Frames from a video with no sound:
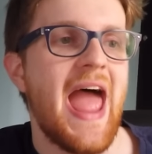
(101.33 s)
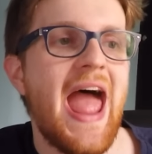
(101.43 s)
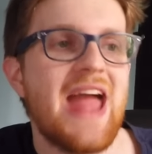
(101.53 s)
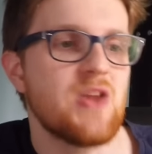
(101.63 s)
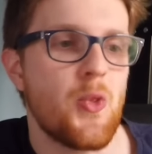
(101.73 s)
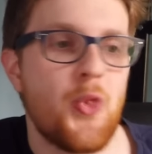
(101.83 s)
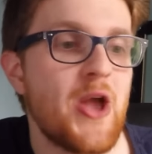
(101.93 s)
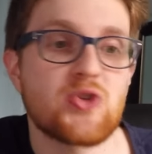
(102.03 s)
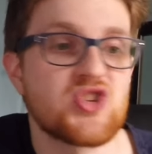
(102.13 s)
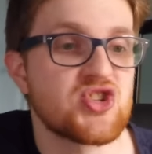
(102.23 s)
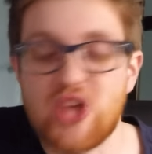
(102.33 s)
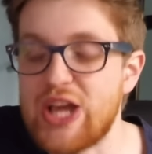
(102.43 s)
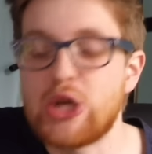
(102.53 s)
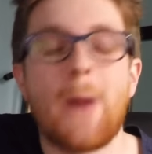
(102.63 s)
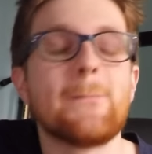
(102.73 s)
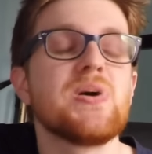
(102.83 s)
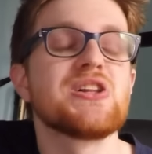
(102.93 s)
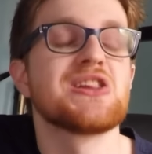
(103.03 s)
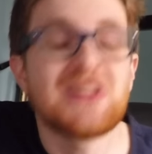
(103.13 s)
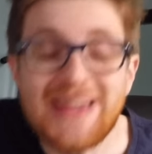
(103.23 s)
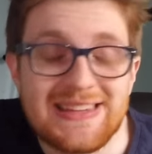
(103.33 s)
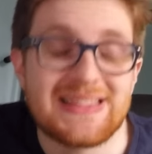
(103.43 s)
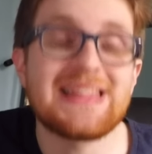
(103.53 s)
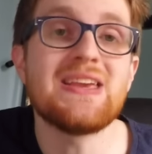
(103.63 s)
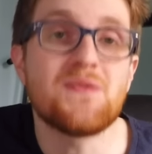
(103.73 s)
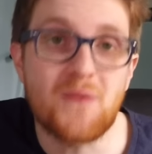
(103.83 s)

and they're just like completely